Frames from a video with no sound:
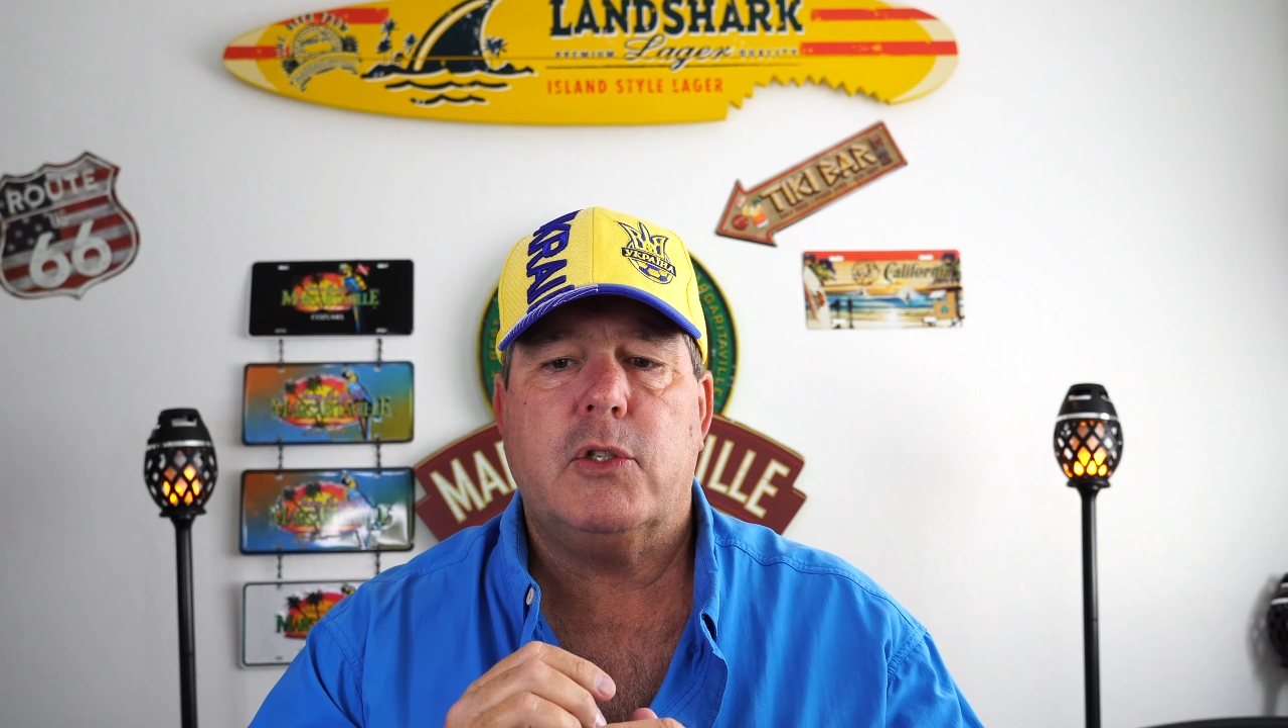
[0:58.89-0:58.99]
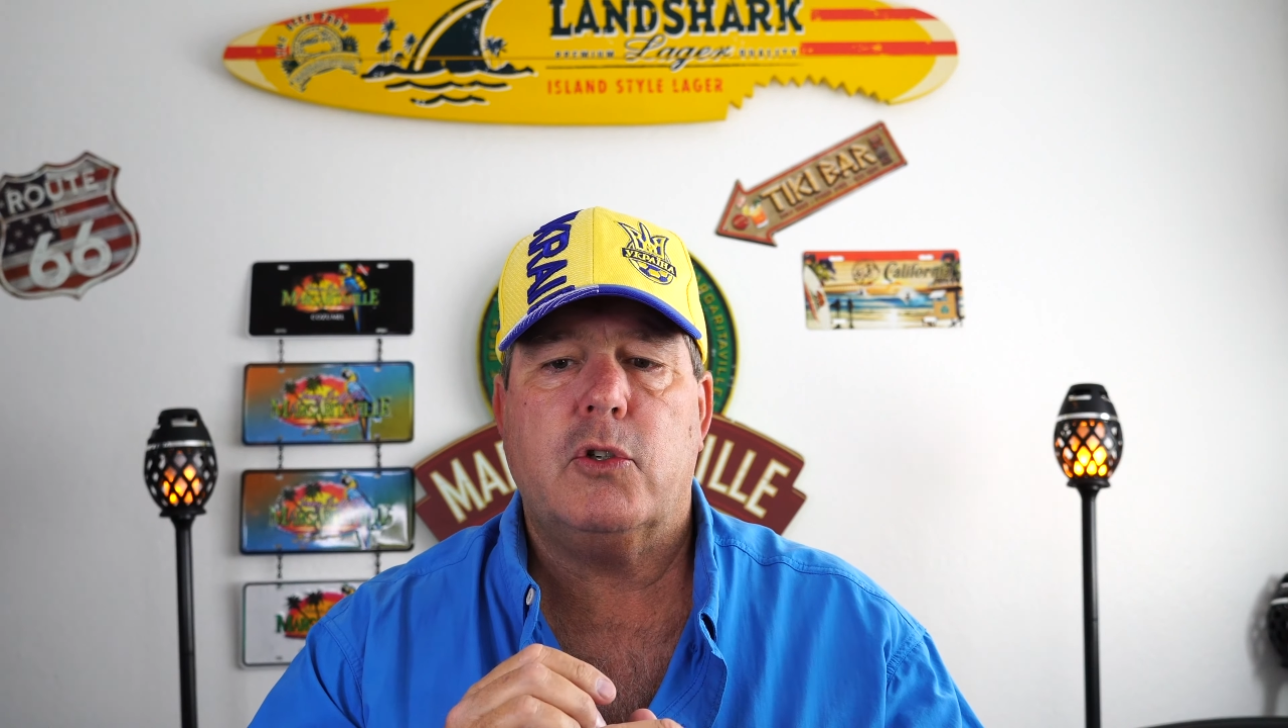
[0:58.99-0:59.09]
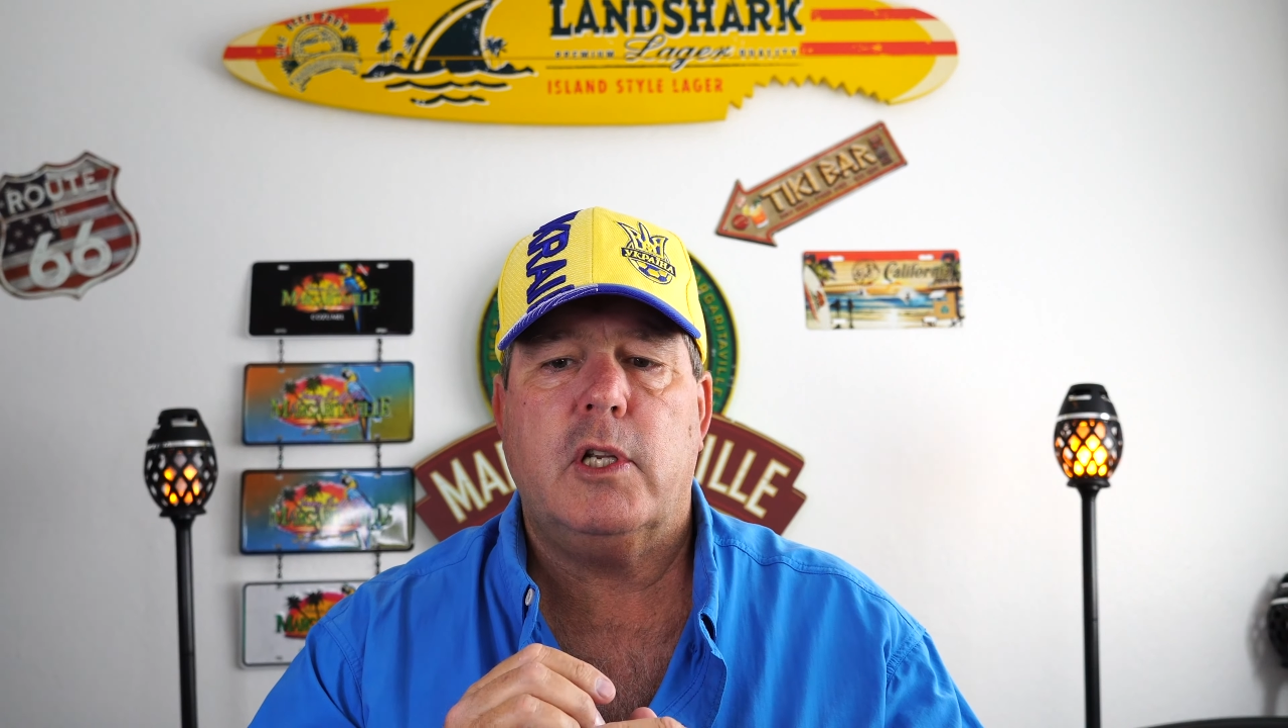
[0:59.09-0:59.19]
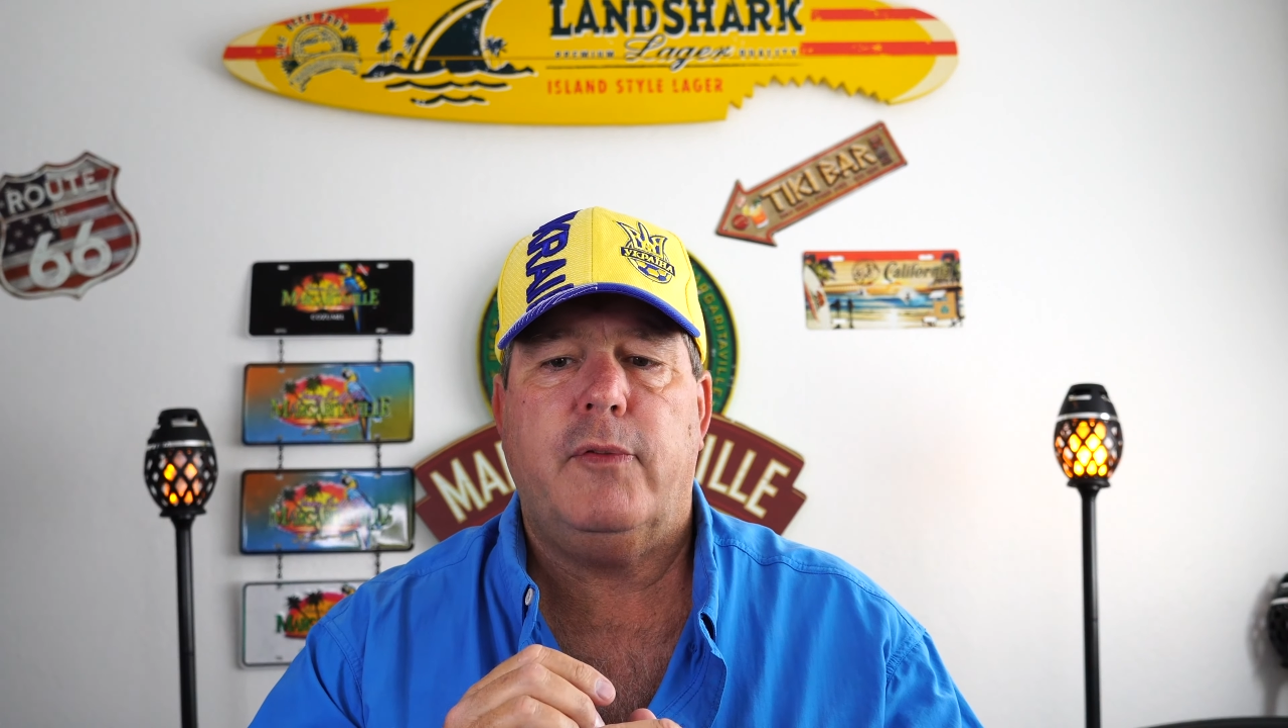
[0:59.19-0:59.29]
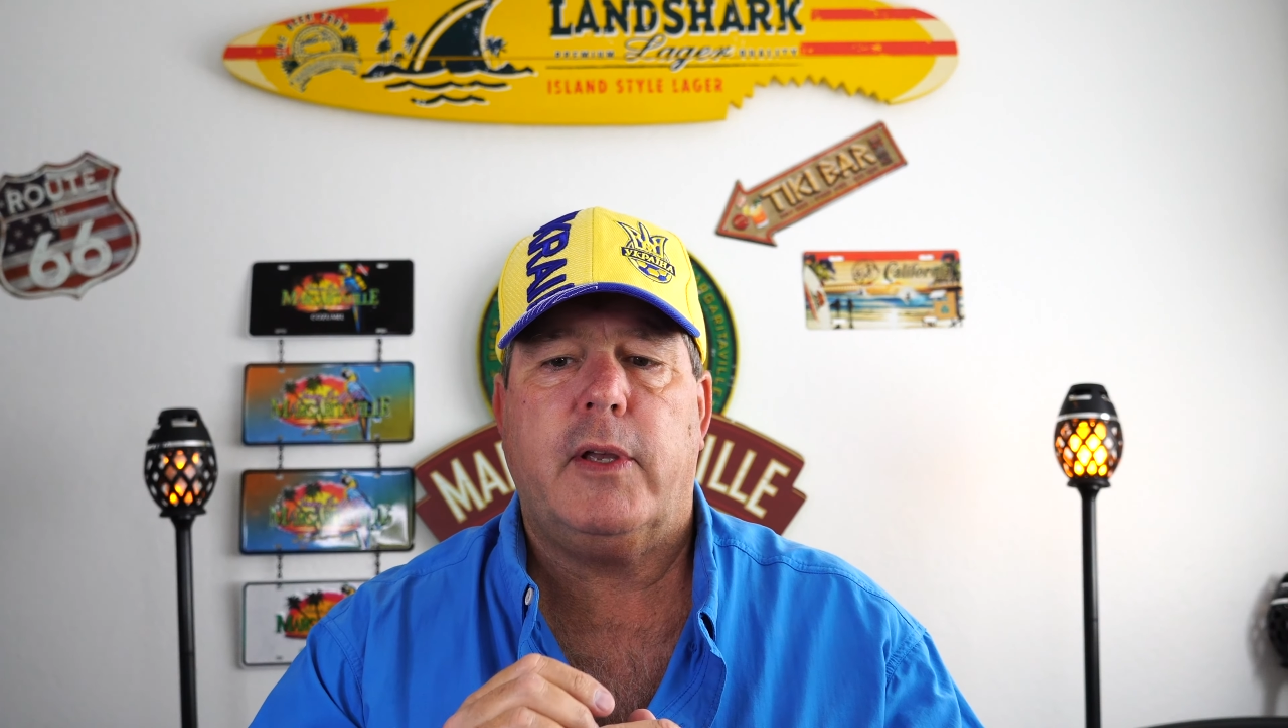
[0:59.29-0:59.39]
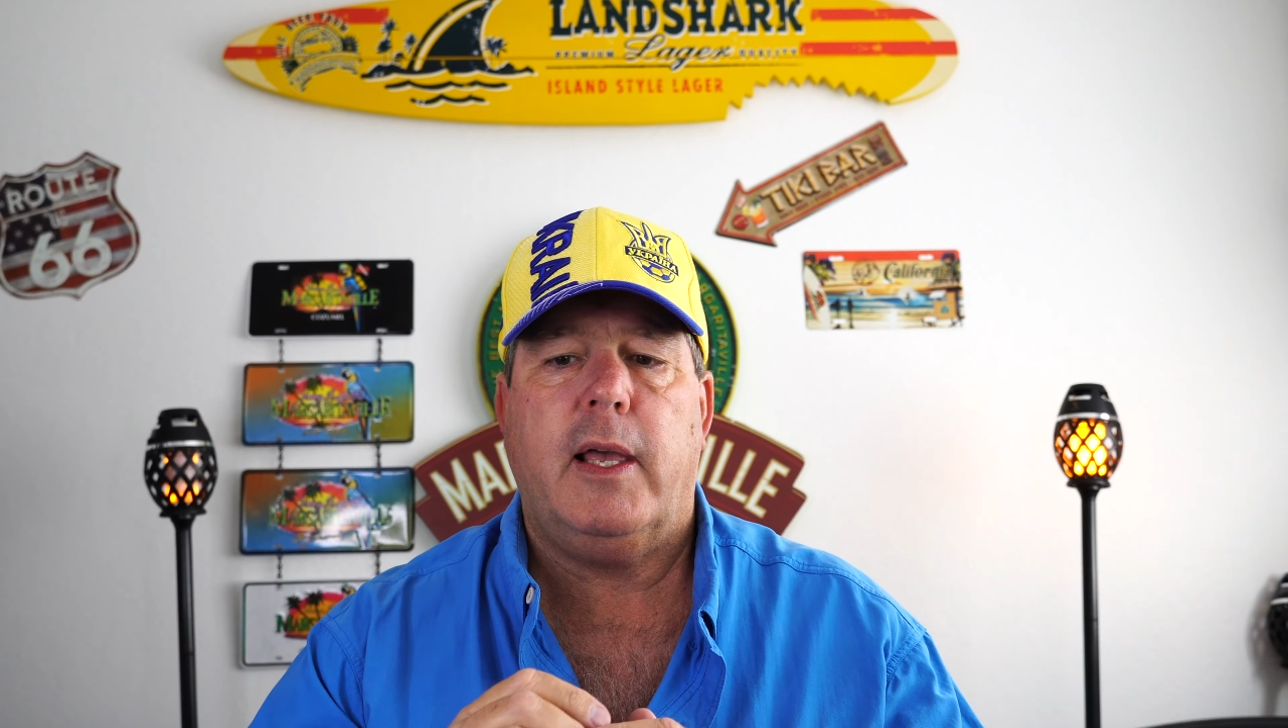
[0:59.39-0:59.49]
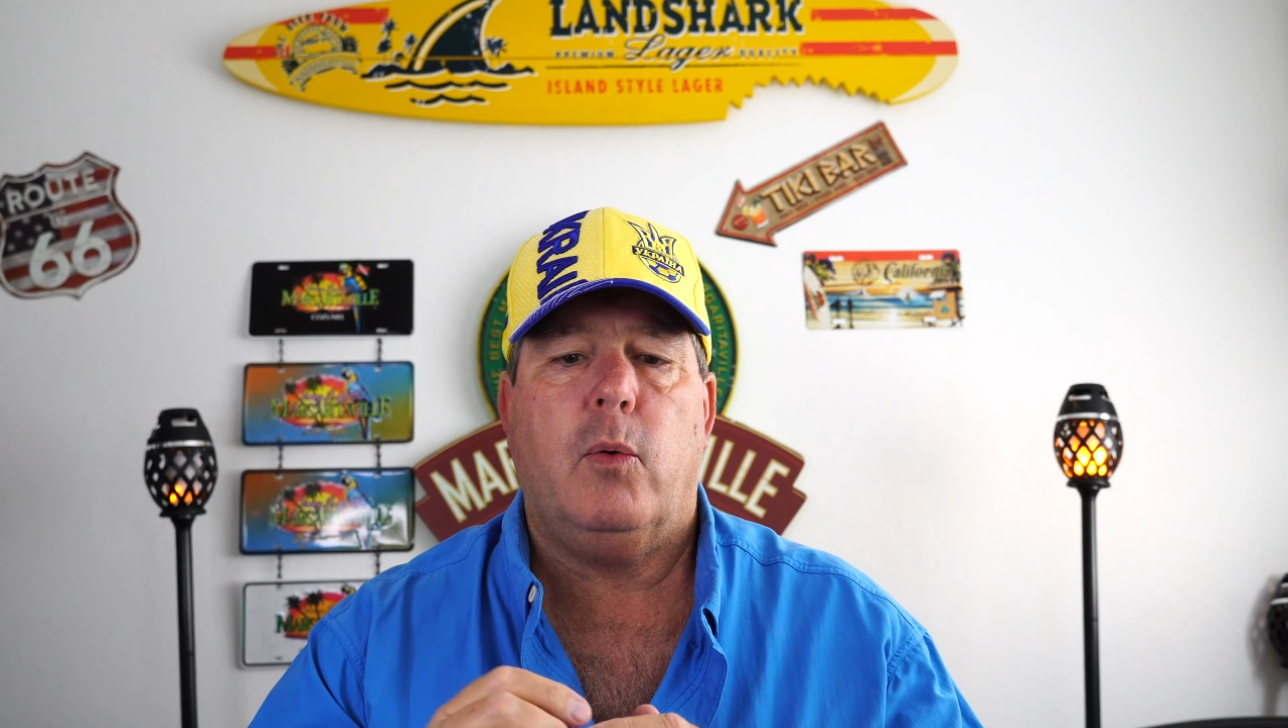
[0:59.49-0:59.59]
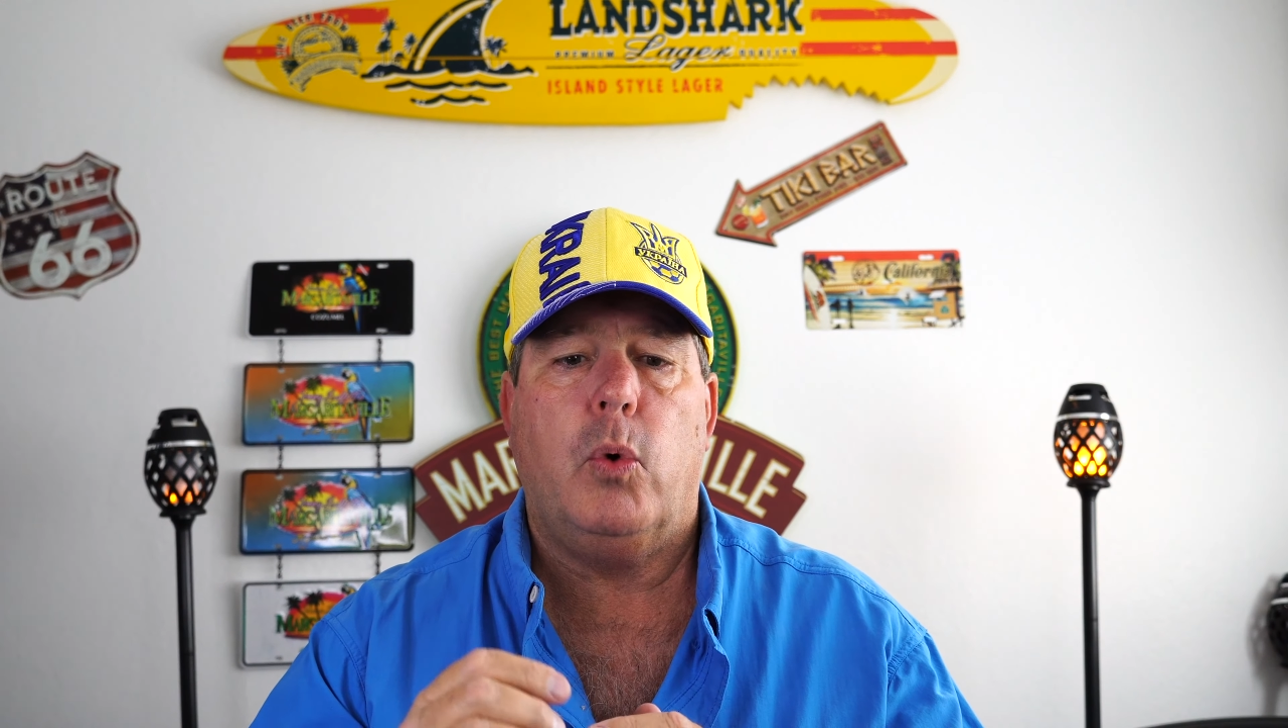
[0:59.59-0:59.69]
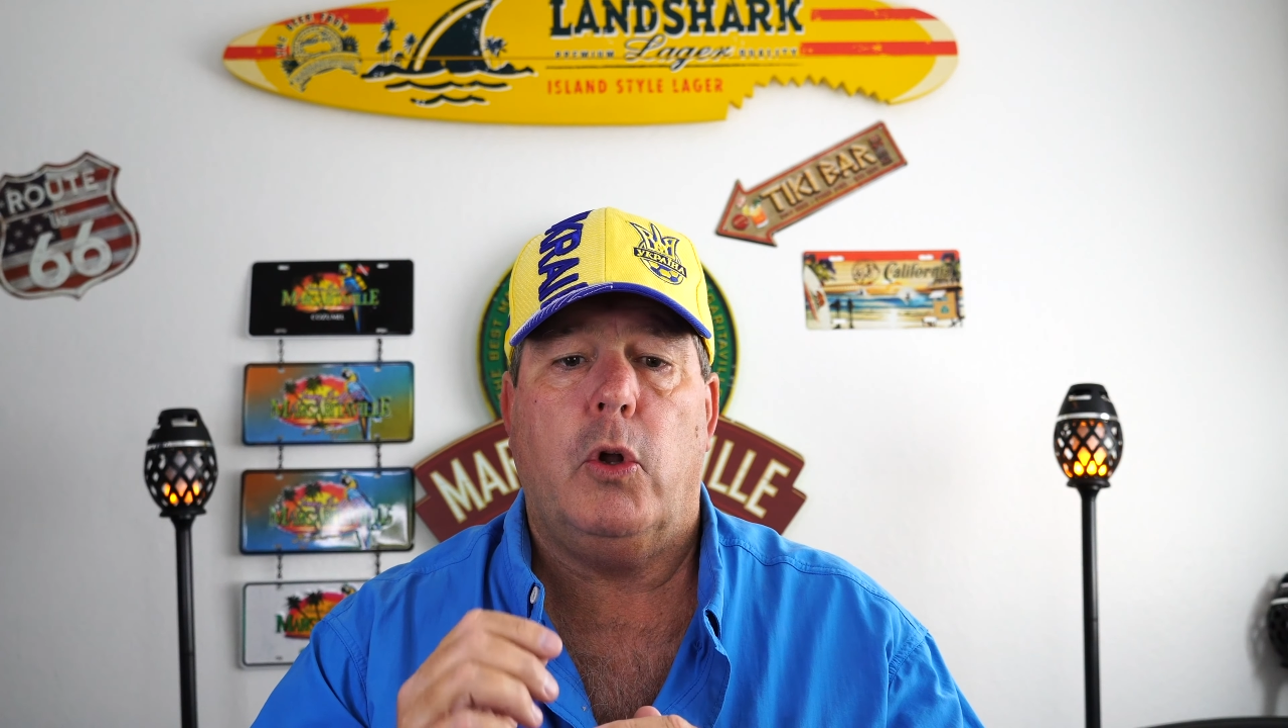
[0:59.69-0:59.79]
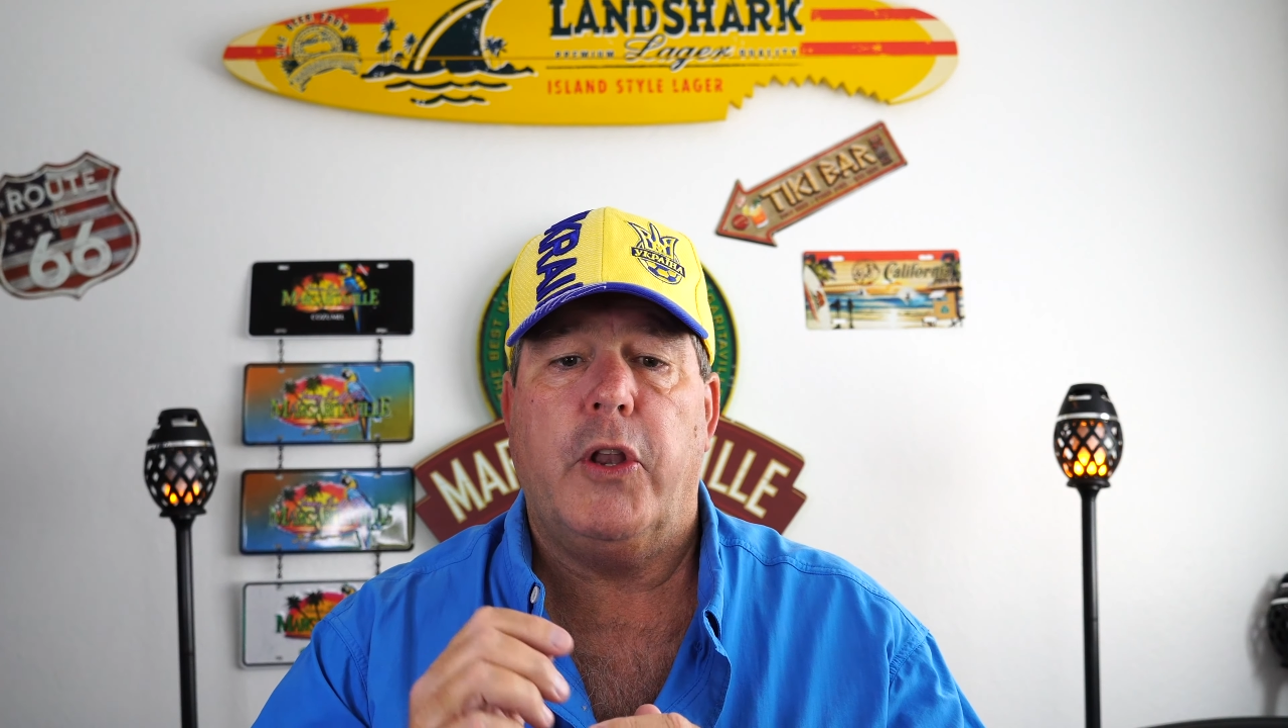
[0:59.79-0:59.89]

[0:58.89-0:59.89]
certificate will